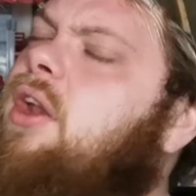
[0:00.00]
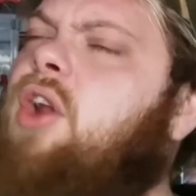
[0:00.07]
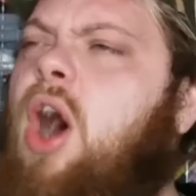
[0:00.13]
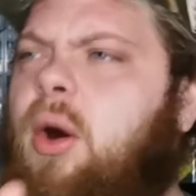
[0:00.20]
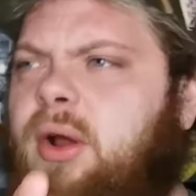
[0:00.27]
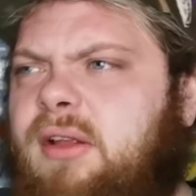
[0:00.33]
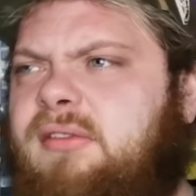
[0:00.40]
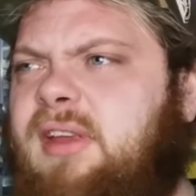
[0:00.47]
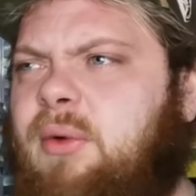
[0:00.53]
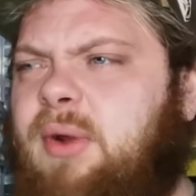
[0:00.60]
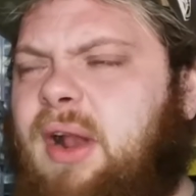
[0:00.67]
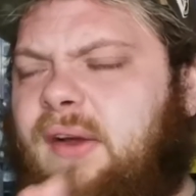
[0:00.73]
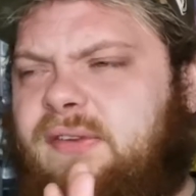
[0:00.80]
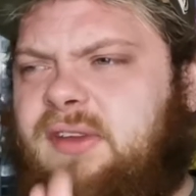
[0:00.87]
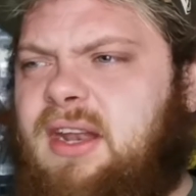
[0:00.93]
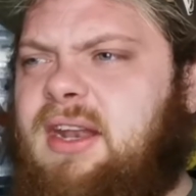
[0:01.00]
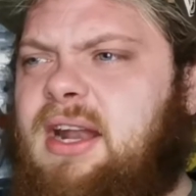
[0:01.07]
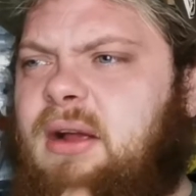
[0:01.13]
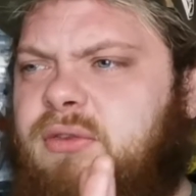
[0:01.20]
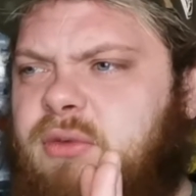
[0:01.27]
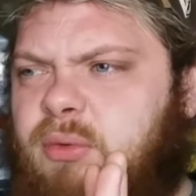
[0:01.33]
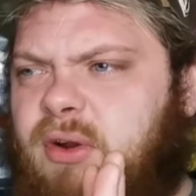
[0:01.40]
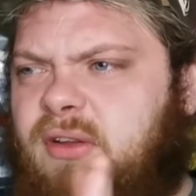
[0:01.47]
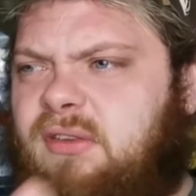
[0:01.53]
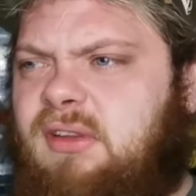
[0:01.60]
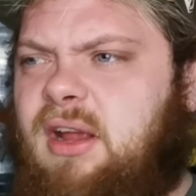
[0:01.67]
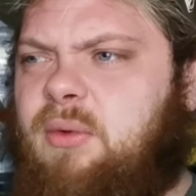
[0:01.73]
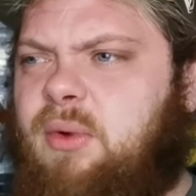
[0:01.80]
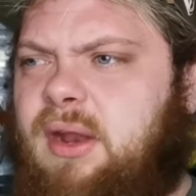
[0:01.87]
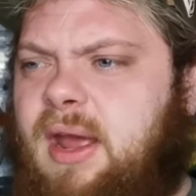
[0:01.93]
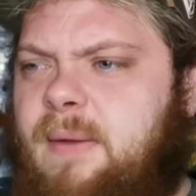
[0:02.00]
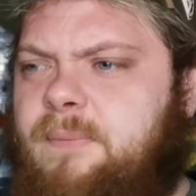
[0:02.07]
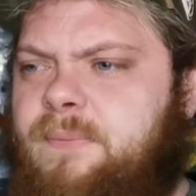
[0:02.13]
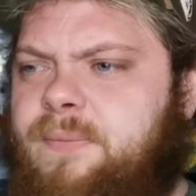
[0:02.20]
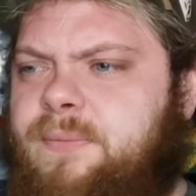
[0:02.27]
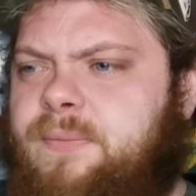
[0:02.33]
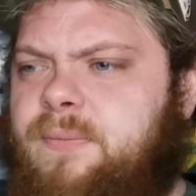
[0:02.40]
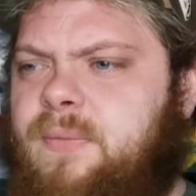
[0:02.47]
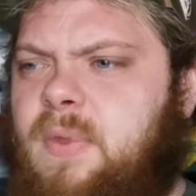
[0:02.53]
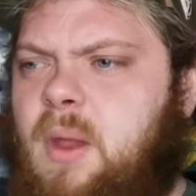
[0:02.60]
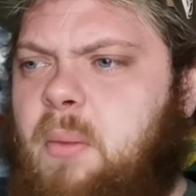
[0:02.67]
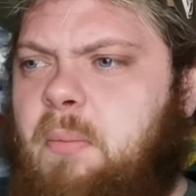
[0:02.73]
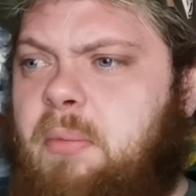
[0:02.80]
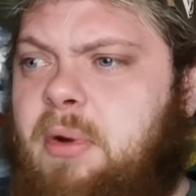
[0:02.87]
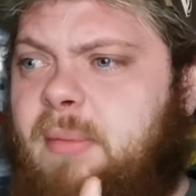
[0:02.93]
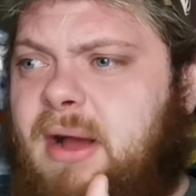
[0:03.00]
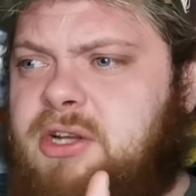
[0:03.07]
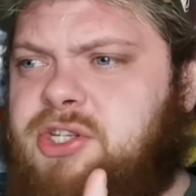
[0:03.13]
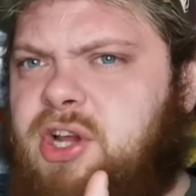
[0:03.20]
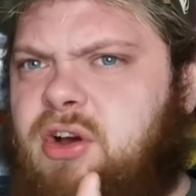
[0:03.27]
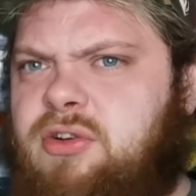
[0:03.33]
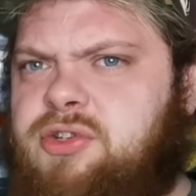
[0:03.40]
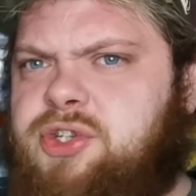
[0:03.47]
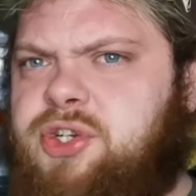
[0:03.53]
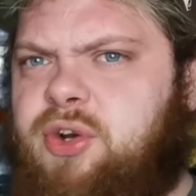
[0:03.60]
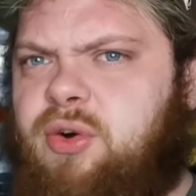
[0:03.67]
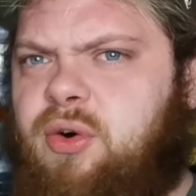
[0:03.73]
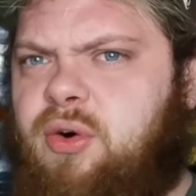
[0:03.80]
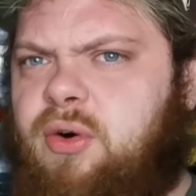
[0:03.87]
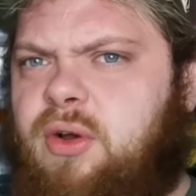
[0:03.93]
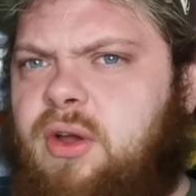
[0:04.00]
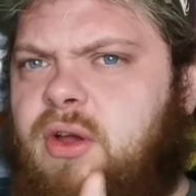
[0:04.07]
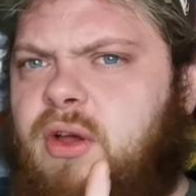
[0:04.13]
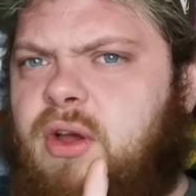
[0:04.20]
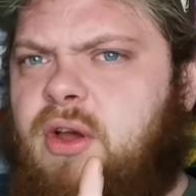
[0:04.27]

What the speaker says: going to stick with it. I've said it now, so I'm going to stick with it. But I'm actually unsure.